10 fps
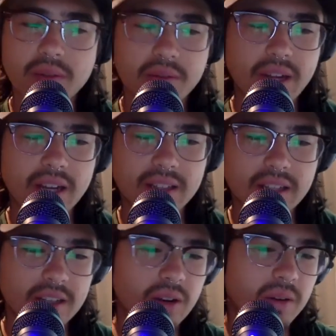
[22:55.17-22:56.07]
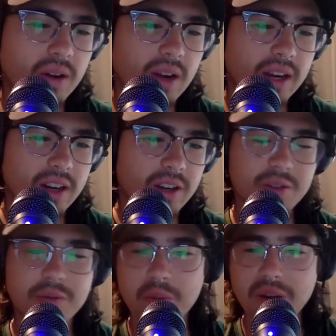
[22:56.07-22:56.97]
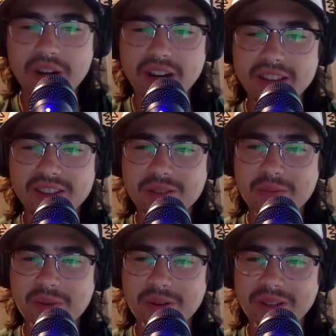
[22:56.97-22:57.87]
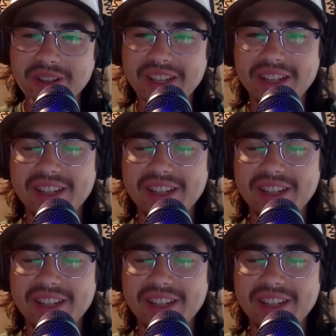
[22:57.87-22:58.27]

fact that I got to do this for one night. This is brutal.